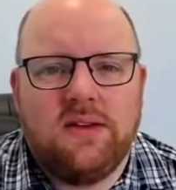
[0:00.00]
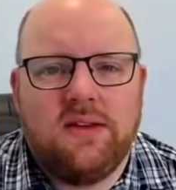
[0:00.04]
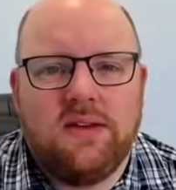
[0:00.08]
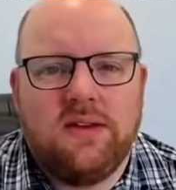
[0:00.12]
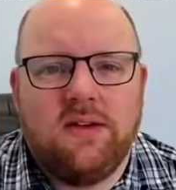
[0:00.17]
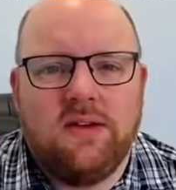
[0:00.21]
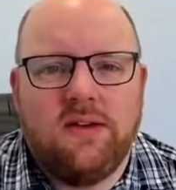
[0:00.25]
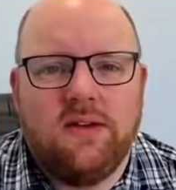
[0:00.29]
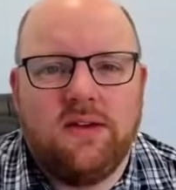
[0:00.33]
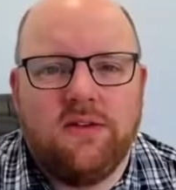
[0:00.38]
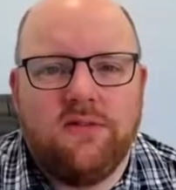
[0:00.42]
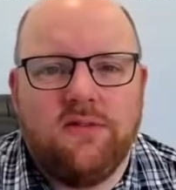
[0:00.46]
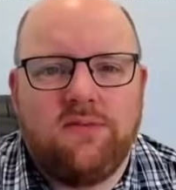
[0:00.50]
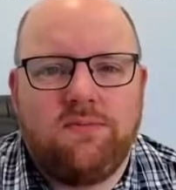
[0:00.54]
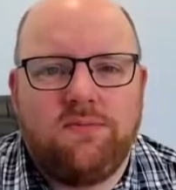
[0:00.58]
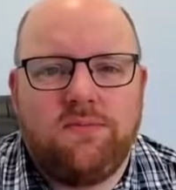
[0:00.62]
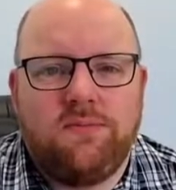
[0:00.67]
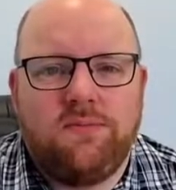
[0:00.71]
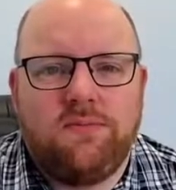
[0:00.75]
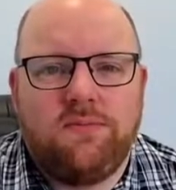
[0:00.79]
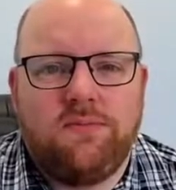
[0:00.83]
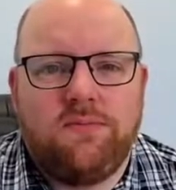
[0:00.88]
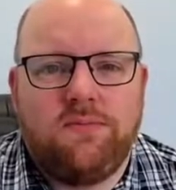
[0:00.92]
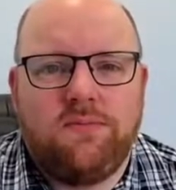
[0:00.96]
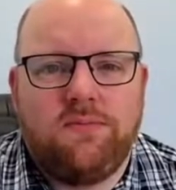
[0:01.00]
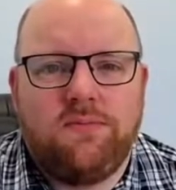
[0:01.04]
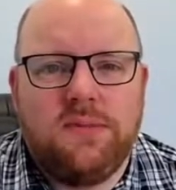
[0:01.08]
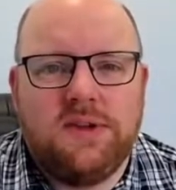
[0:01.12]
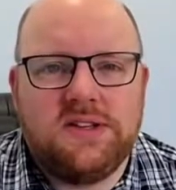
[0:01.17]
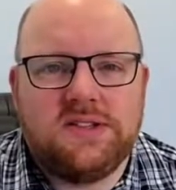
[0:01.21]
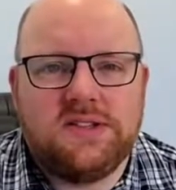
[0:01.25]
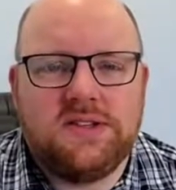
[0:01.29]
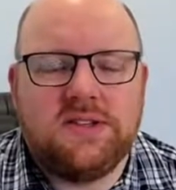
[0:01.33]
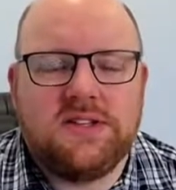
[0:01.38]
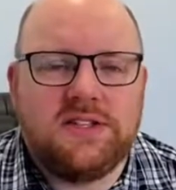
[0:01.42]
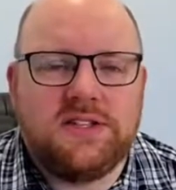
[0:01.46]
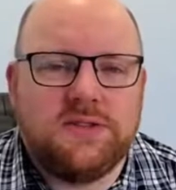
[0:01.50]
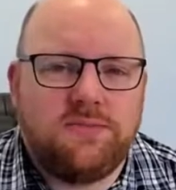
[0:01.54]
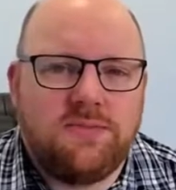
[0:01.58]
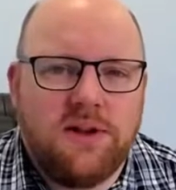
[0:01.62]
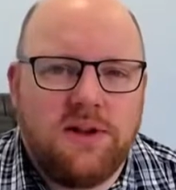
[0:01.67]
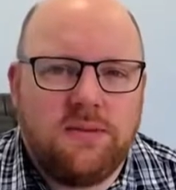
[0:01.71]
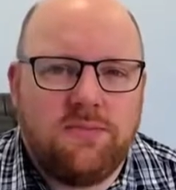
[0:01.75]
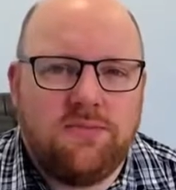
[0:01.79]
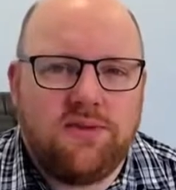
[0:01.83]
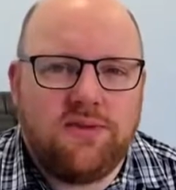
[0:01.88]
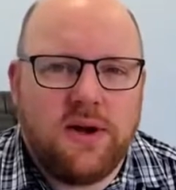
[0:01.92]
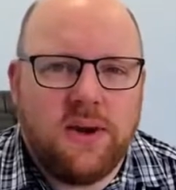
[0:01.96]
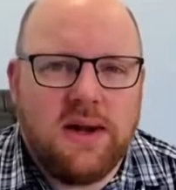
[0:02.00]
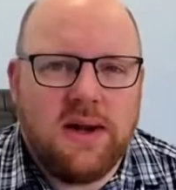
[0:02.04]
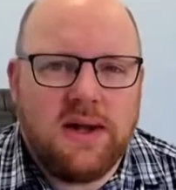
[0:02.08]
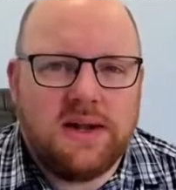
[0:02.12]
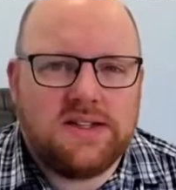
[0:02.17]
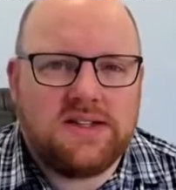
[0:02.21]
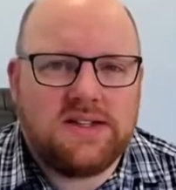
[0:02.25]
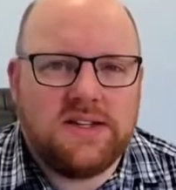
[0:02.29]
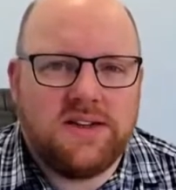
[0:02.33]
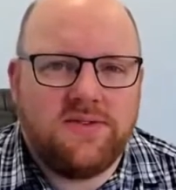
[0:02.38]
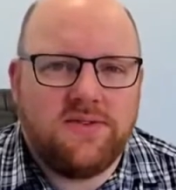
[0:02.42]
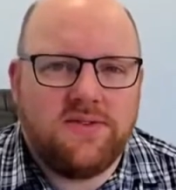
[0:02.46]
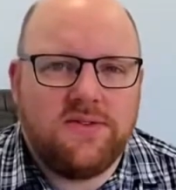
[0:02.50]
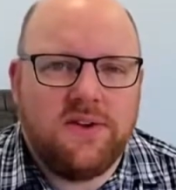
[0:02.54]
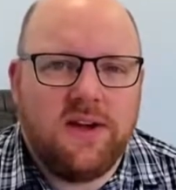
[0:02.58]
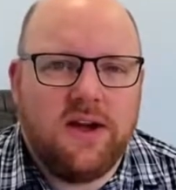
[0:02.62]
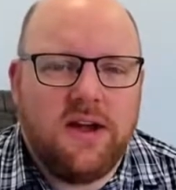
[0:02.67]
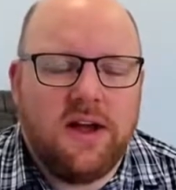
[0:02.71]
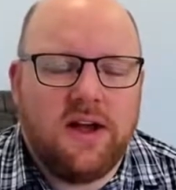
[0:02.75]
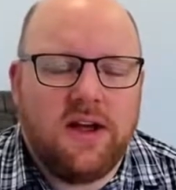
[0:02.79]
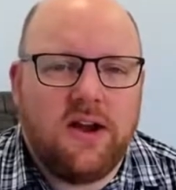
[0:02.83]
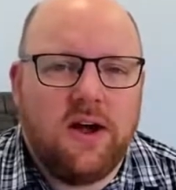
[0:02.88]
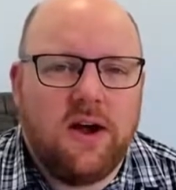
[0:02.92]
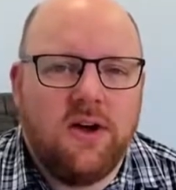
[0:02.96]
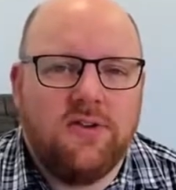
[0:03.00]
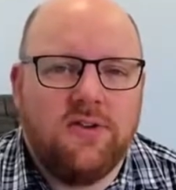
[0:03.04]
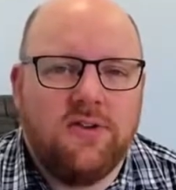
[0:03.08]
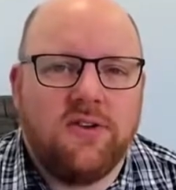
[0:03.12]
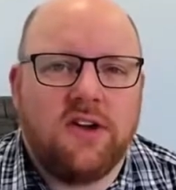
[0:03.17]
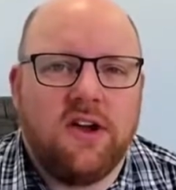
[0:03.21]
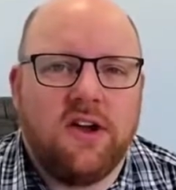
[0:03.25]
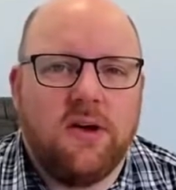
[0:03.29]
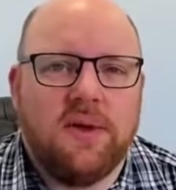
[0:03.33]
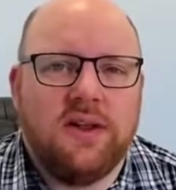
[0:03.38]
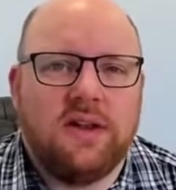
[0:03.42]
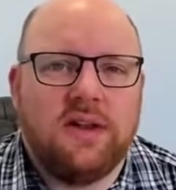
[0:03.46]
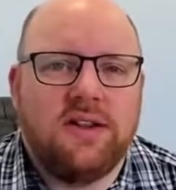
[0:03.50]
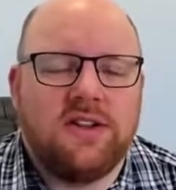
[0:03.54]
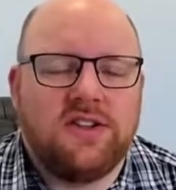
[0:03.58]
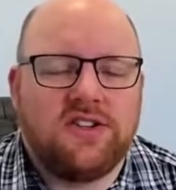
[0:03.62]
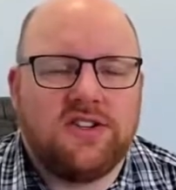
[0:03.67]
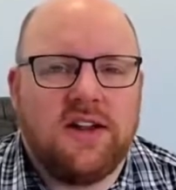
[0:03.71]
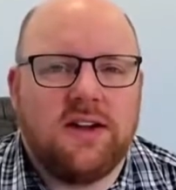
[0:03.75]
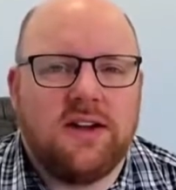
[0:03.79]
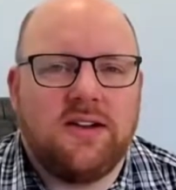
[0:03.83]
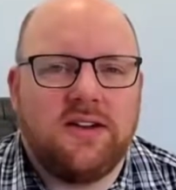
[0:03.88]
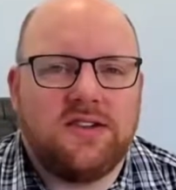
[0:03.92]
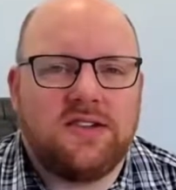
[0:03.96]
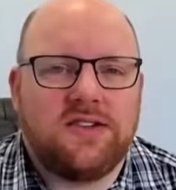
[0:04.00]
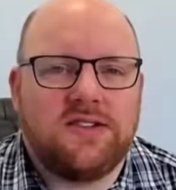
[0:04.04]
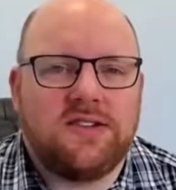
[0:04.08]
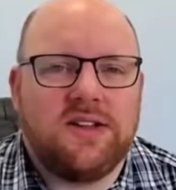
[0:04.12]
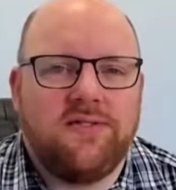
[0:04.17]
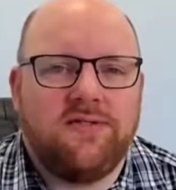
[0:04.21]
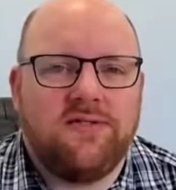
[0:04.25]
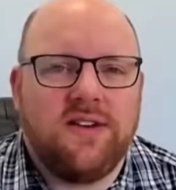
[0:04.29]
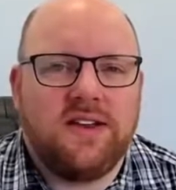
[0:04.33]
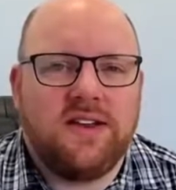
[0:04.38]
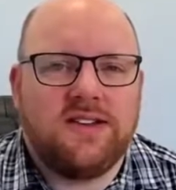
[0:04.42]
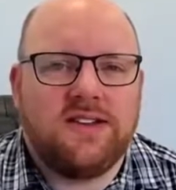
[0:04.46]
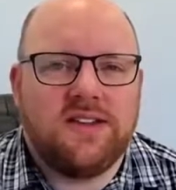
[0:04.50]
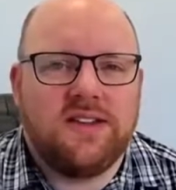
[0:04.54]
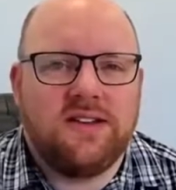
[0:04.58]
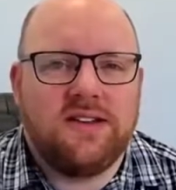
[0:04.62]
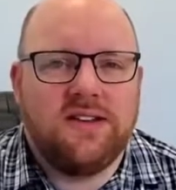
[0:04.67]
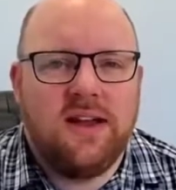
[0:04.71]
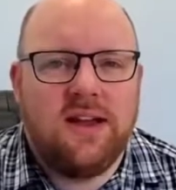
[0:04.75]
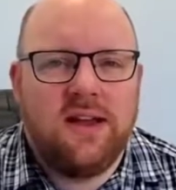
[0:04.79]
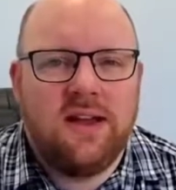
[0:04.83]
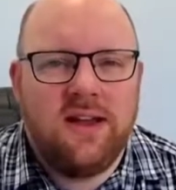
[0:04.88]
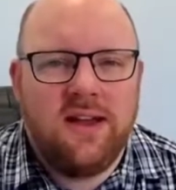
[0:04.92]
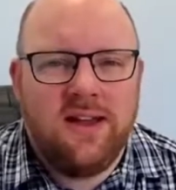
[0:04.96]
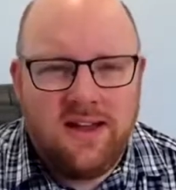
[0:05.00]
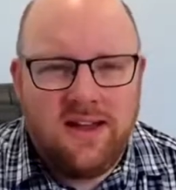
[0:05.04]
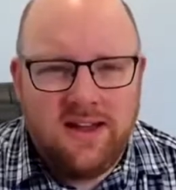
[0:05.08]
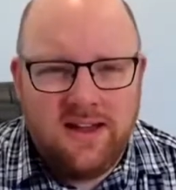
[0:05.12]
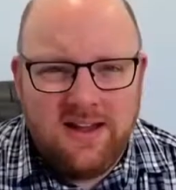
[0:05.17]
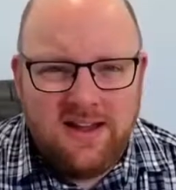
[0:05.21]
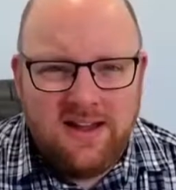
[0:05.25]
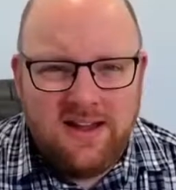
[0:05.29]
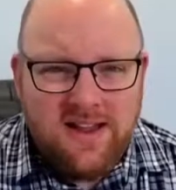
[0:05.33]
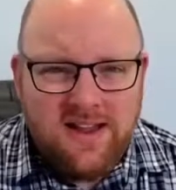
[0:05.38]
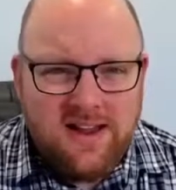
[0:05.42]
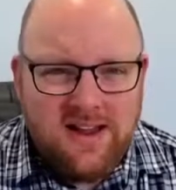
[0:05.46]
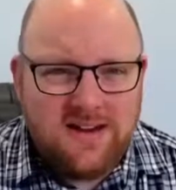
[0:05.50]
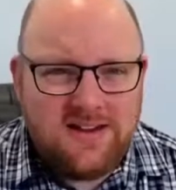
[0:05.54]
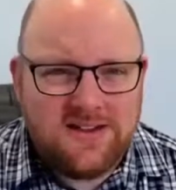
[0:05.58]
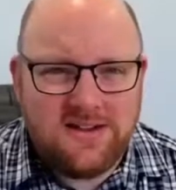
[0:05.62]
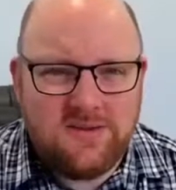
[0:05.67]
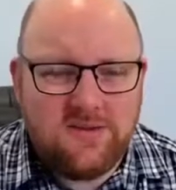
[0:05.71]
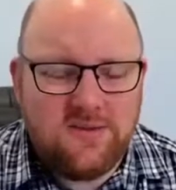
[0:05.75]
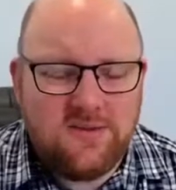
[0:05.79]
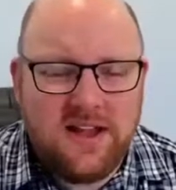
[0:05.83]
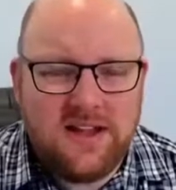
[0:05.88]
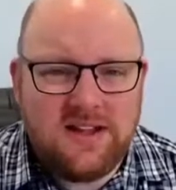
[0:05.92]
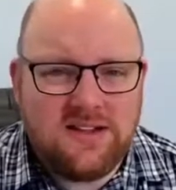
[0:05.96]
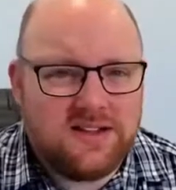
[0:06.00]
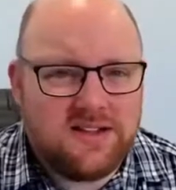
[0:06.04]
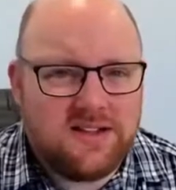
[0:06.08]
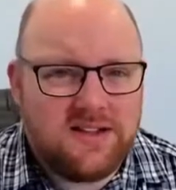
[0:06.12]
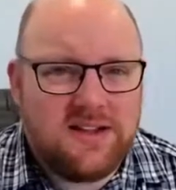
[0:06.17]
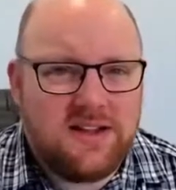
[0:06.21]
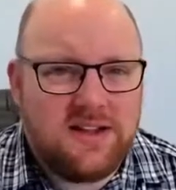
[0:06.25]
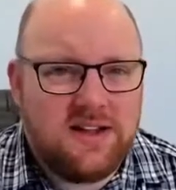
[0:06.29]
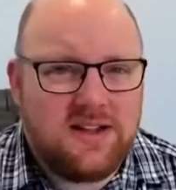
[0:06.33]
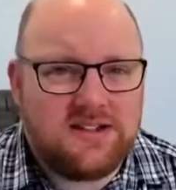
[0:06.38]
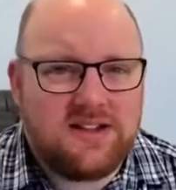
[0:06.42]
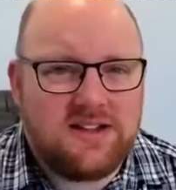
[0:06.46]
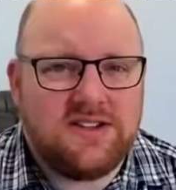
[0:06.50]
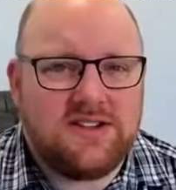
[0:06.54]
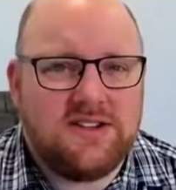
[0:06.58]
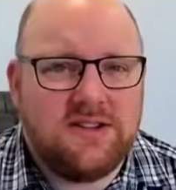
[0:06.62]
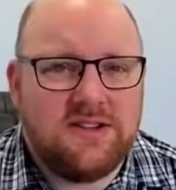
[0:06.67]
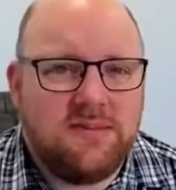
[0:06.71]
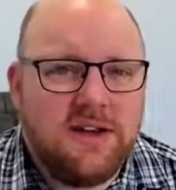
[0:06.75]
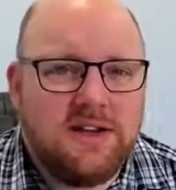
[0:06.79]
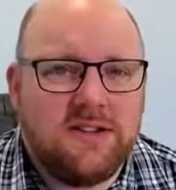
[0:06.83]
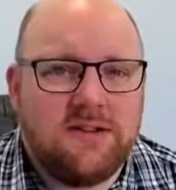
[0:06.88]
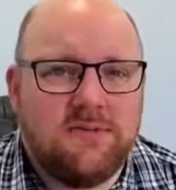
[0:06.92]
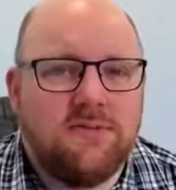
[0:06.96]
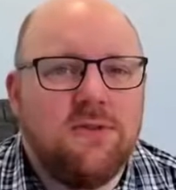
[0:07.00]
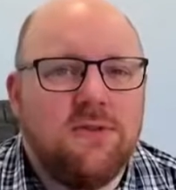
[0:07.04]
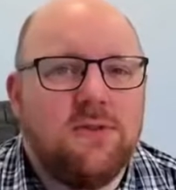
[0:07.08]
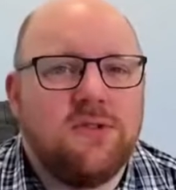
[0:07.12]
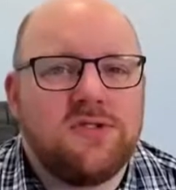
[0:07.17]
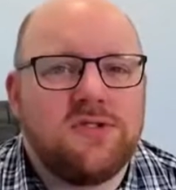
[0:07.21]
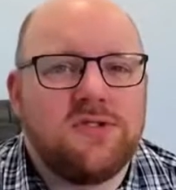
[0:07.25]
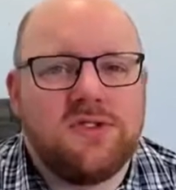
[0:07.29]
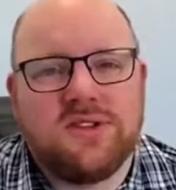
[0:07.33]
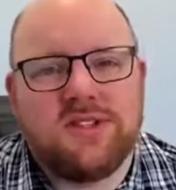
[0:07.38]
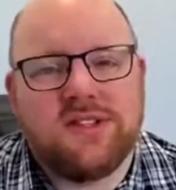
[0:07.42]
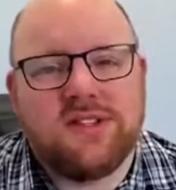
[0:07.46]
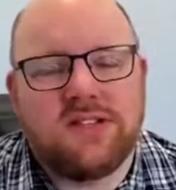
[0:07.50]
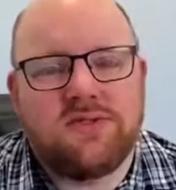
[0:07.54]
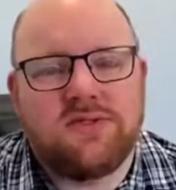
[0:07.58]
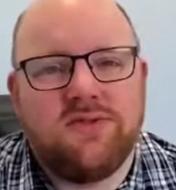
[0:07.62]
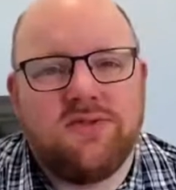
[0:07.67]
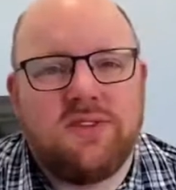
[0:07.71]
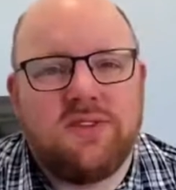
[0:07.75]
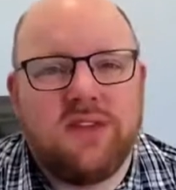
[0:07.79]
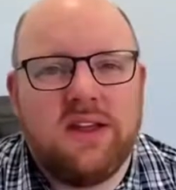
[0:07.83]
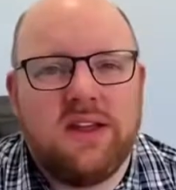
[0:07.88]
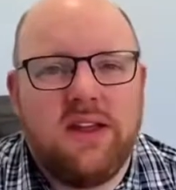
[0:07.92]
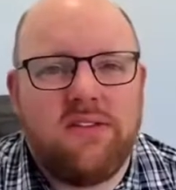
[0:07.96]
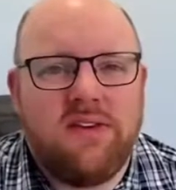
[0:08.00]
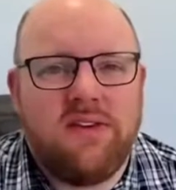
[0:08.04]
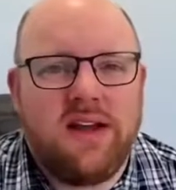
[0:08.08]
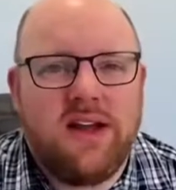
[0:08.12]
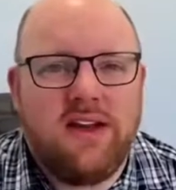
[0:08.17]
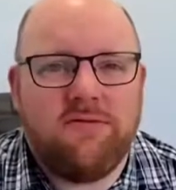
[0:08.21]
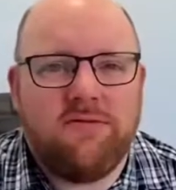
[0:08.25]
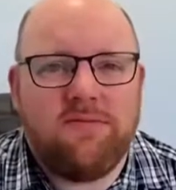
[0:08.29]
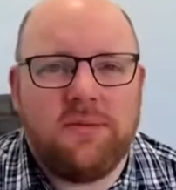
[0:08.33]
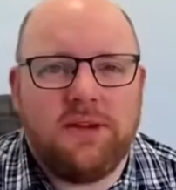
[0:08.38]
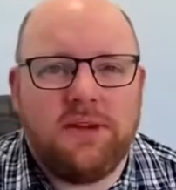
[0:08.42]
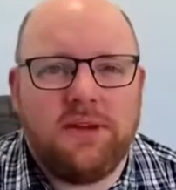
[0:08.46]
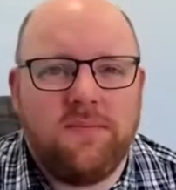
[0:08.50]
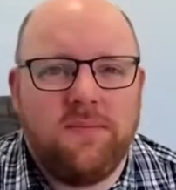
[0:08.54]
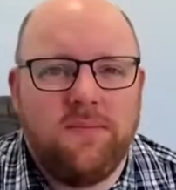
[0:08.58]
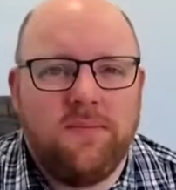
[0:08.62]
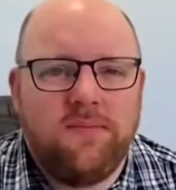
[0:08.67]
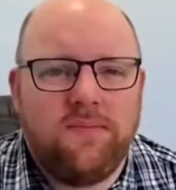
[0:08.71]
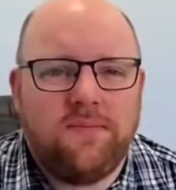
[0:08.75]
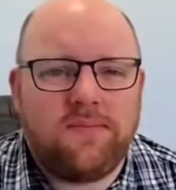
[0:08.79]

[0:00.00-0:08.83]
of businesses being proactive and overcoming the challenges they're facing. And in some cases, it's actually made them more successful than they ever have been.